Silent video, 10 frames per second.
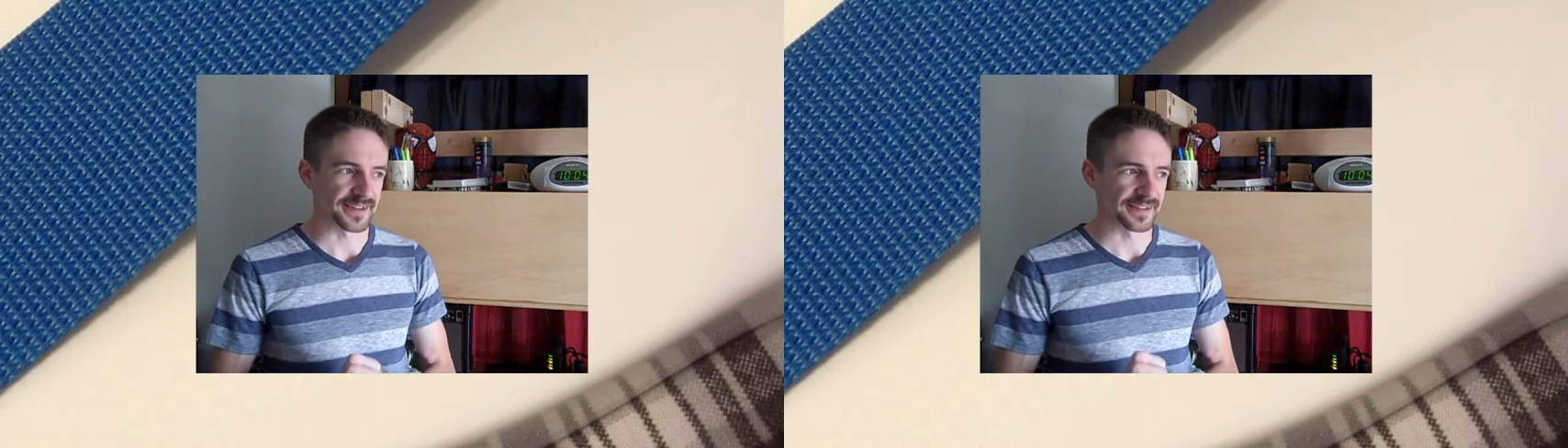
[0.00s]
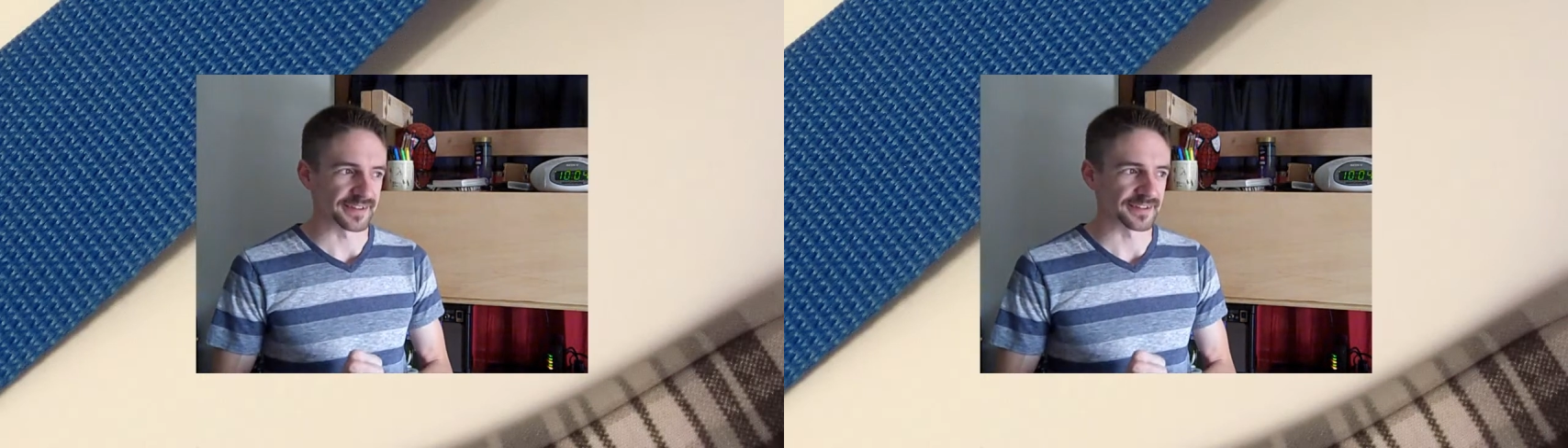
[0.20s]

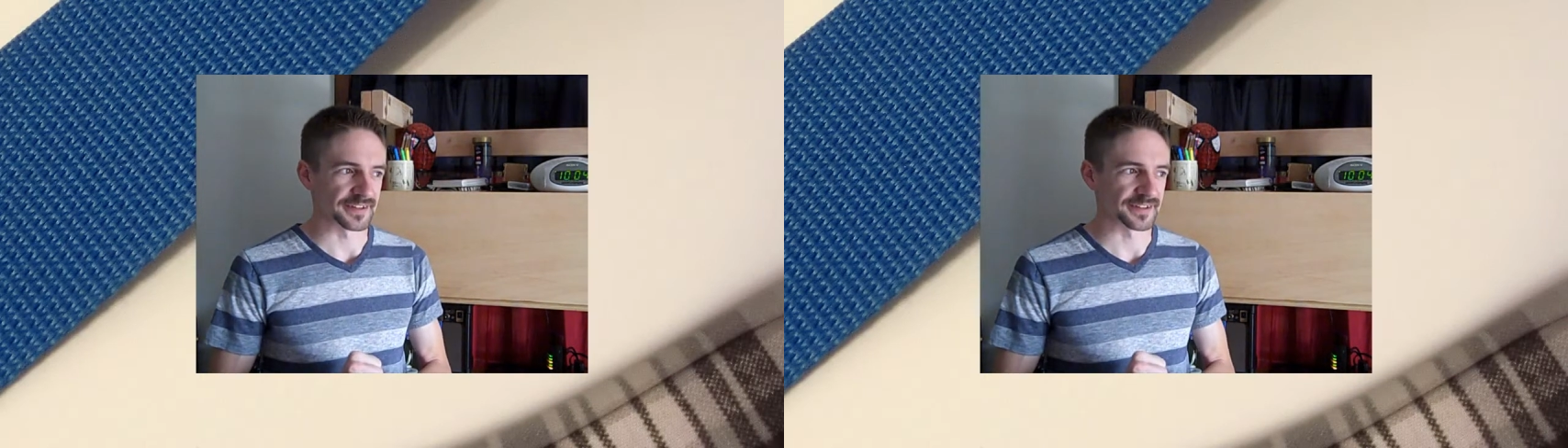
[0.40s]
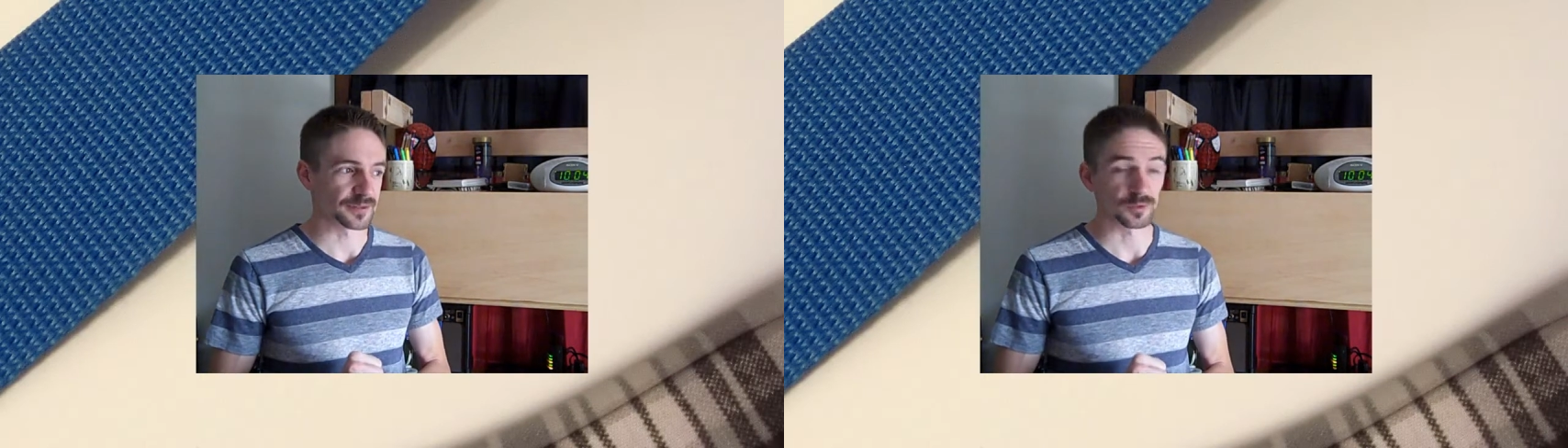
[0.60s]
and
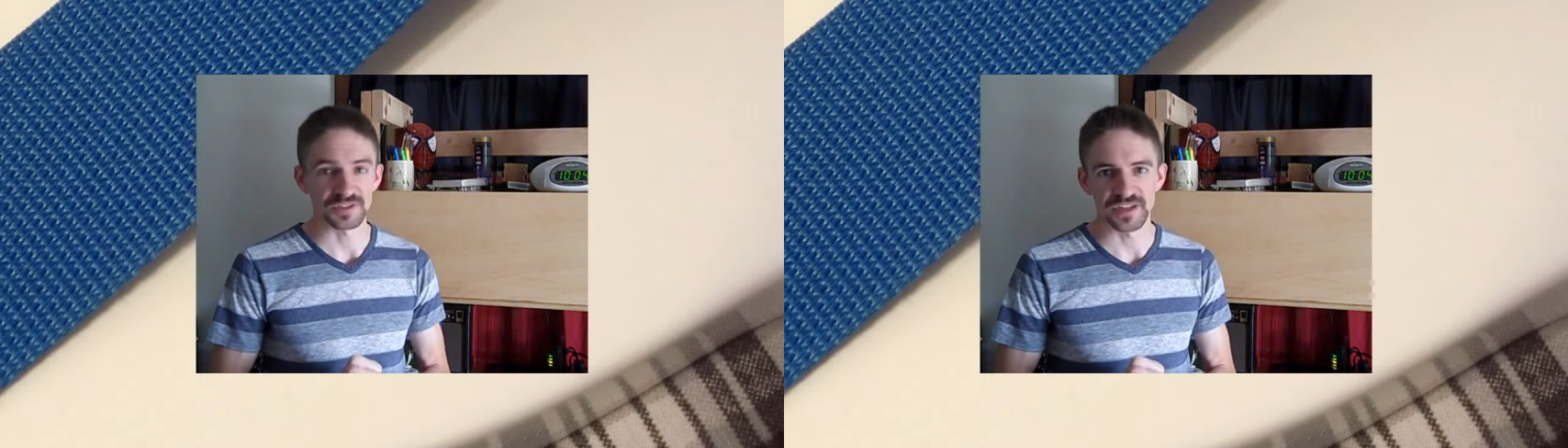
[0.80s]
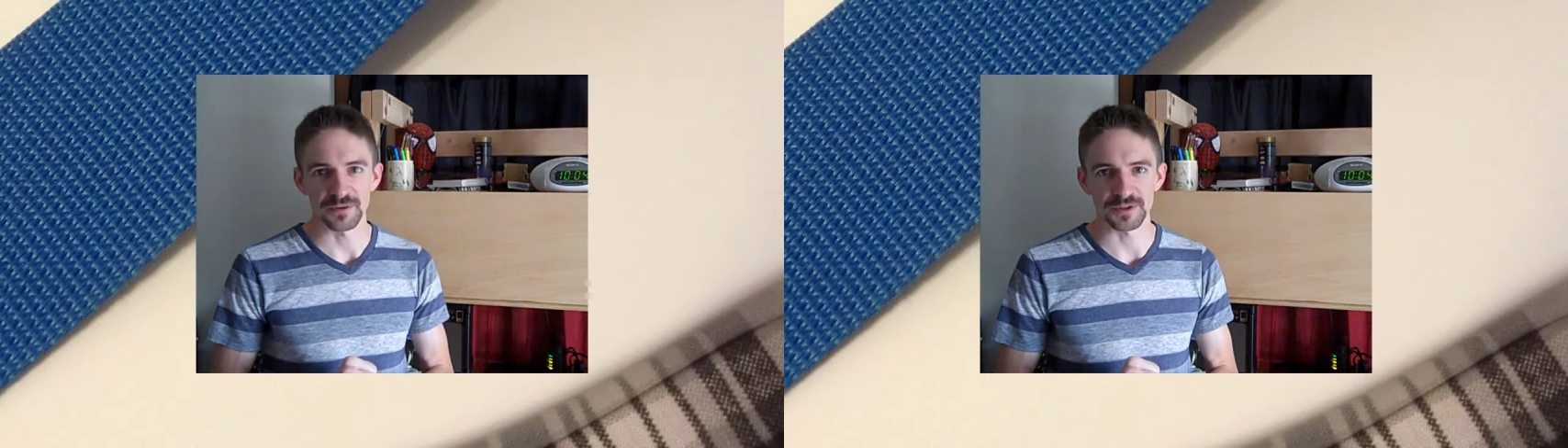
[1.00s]
we'll
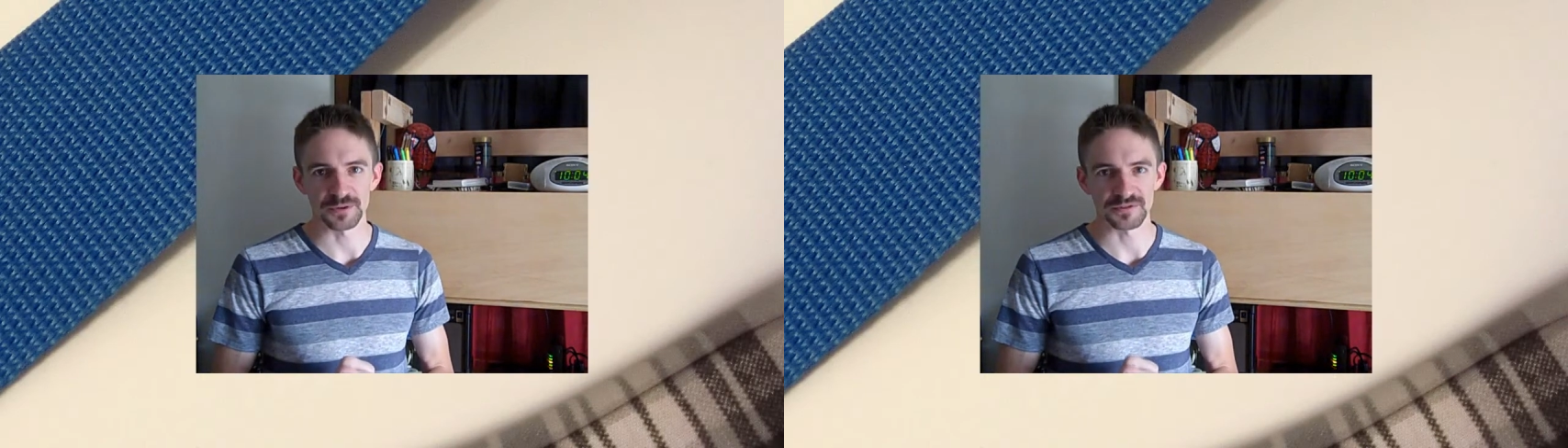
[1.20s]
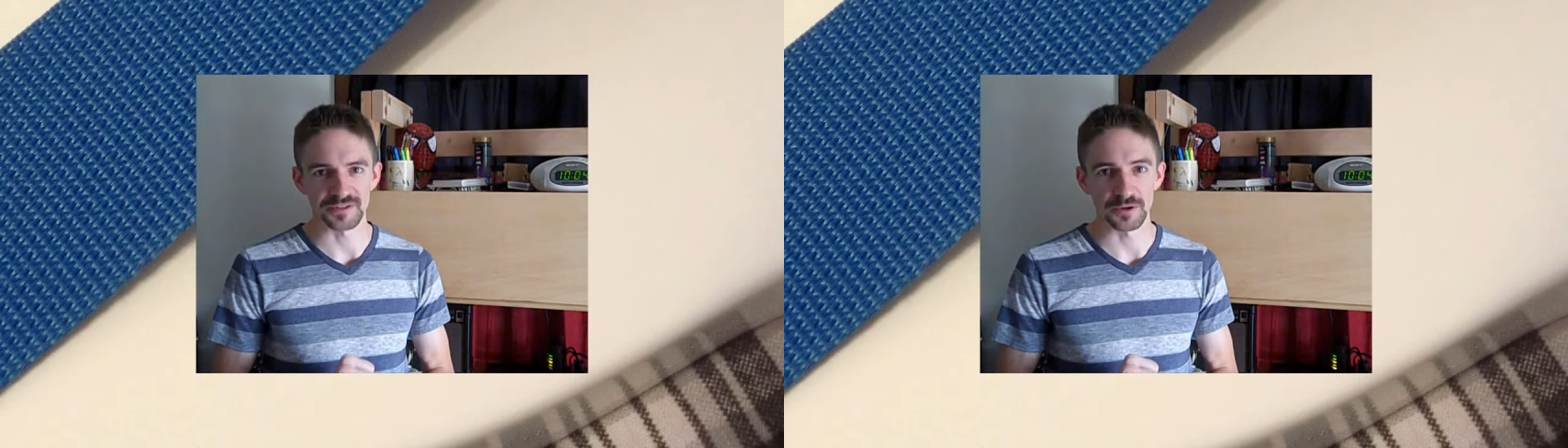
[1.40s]
see how it
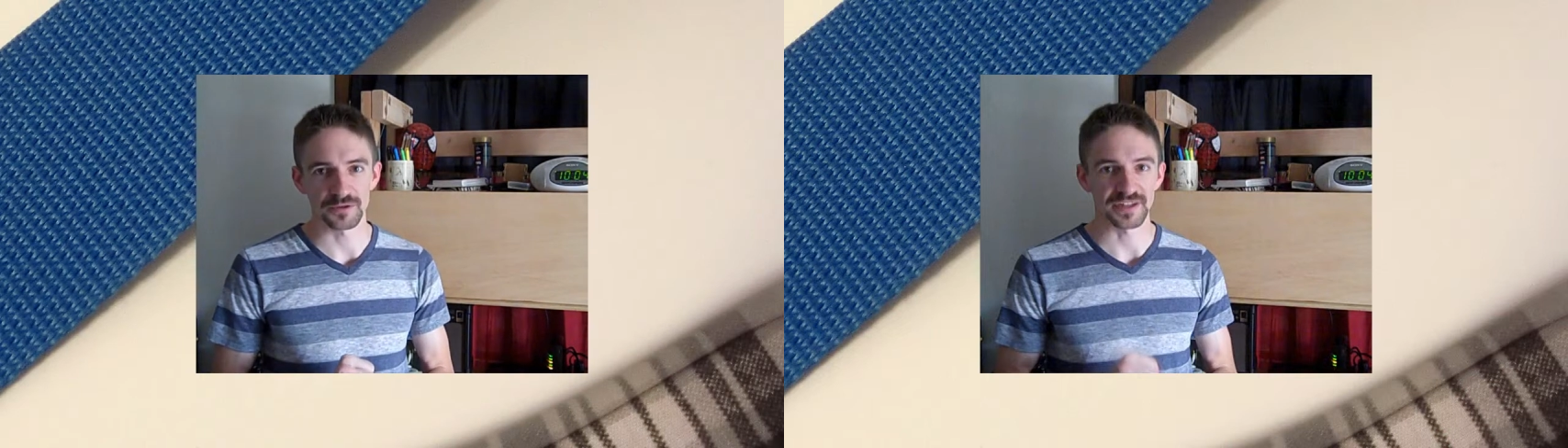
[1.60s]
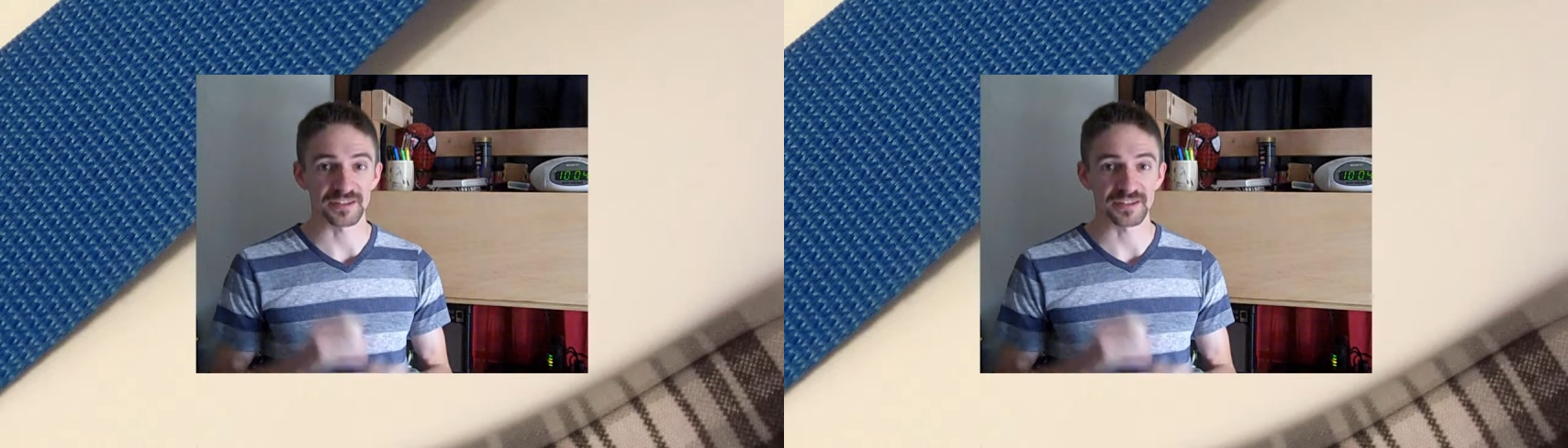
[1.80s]
goes though.